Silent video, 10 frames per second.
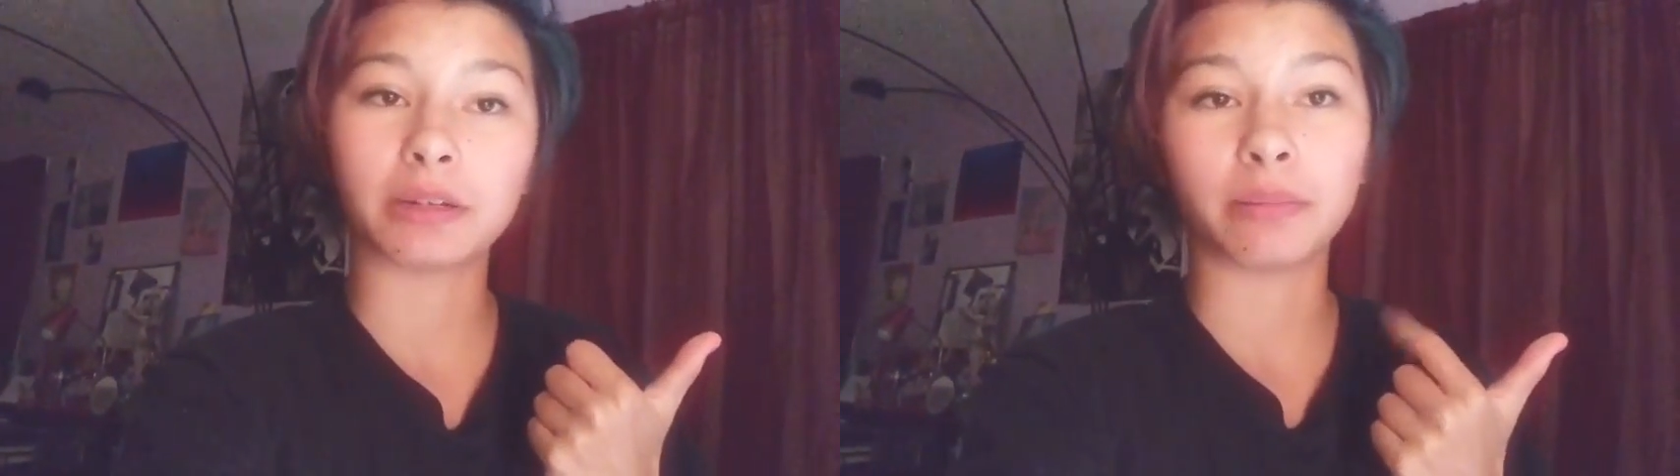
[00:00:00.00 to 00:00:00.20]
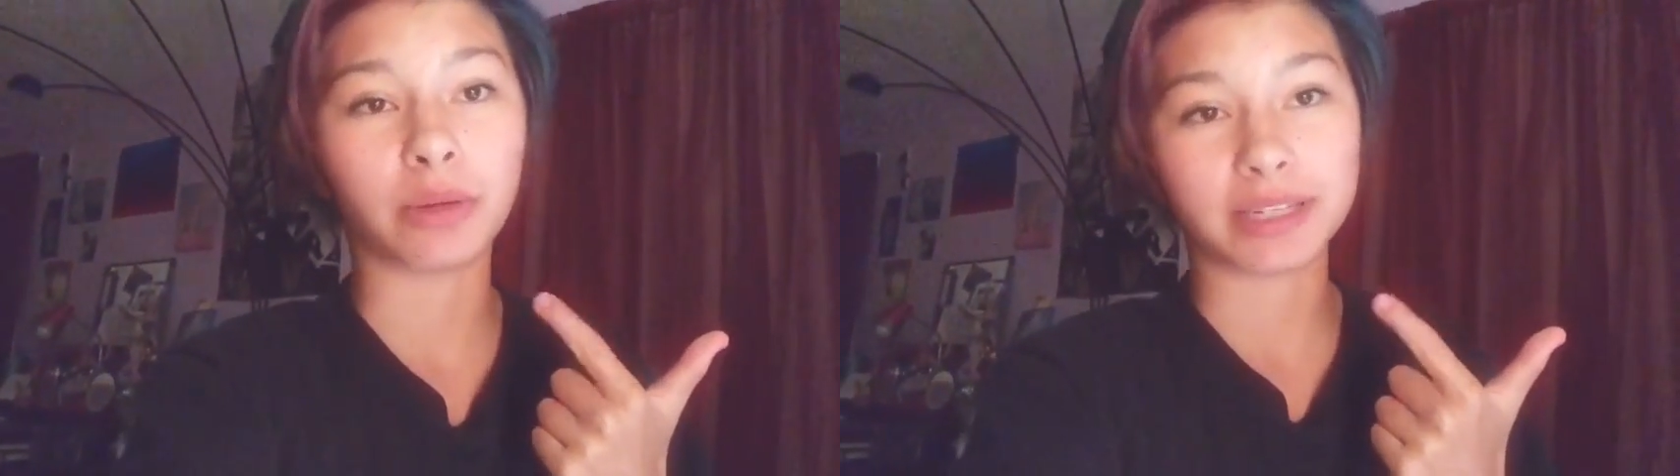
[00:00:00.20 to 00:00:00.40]

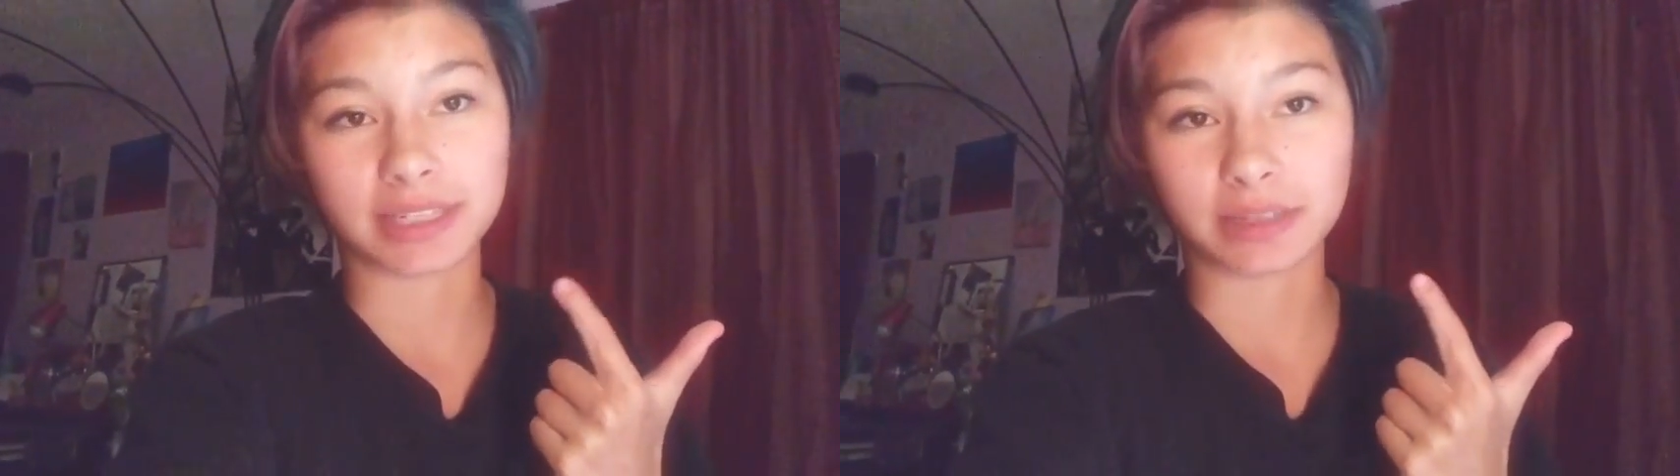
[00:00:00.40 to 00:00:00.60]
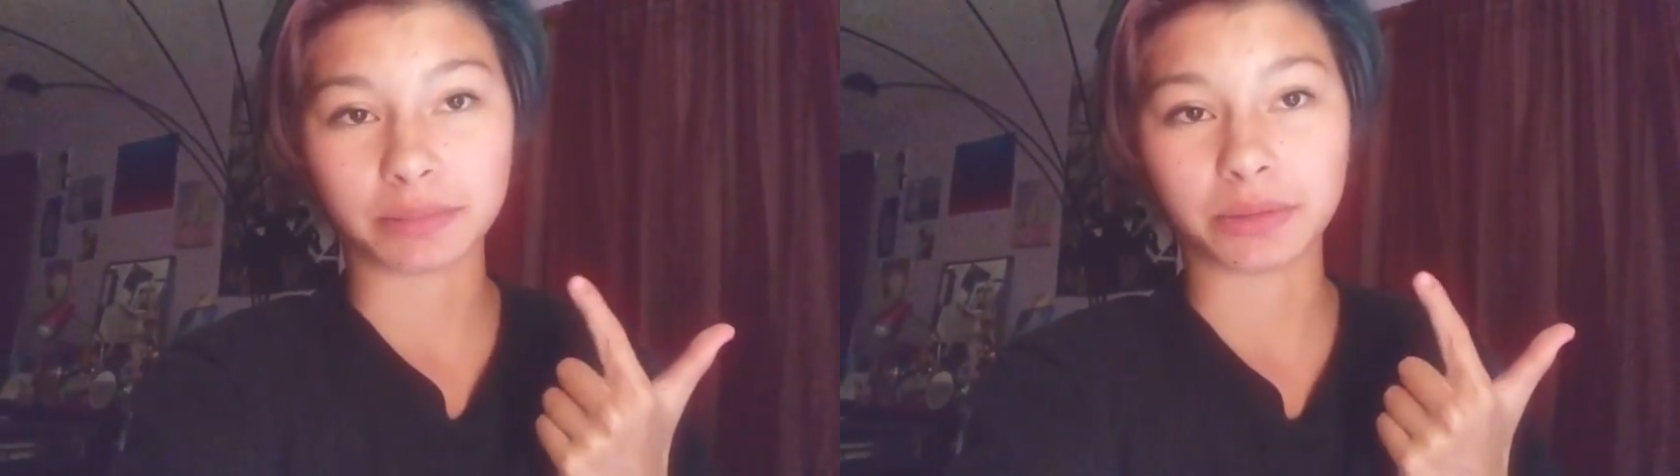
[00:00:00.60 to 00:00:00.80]
boys
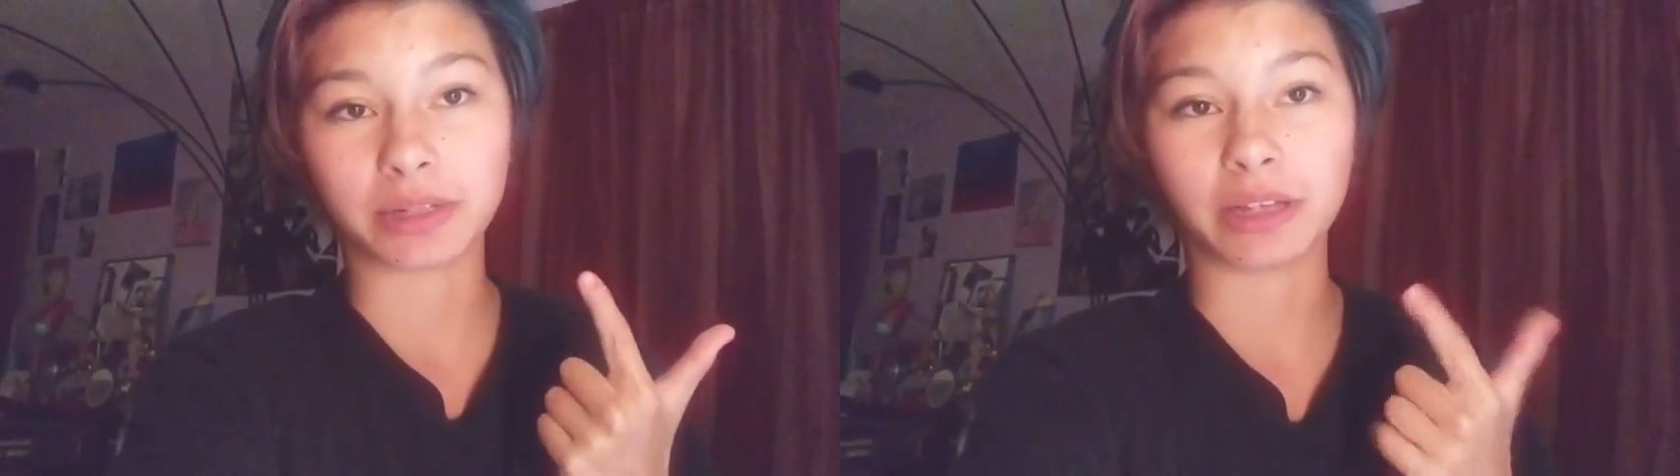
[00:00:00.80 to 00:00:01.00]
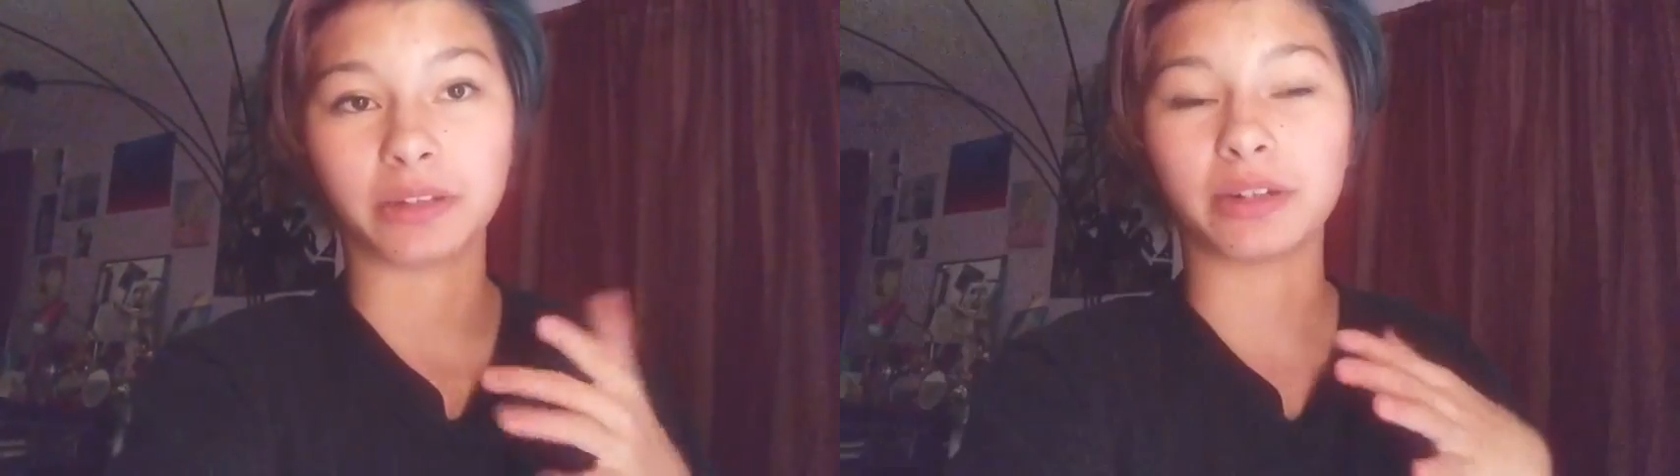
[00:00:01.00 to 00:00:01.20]
is a blue
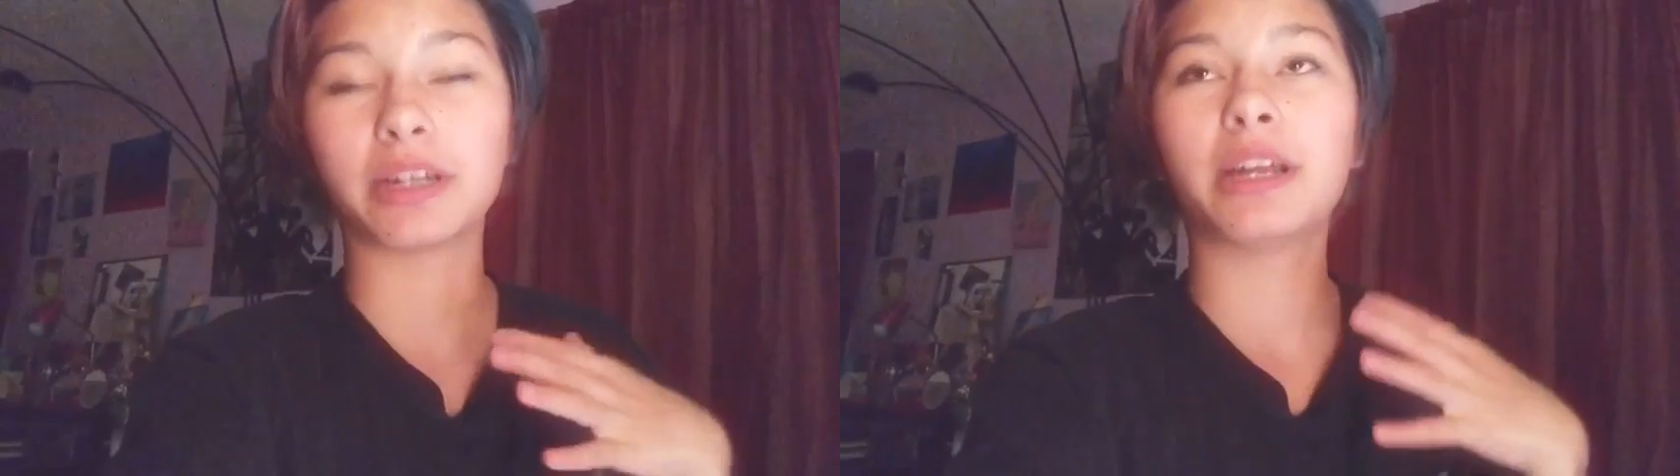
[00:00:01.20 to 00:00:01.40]
color.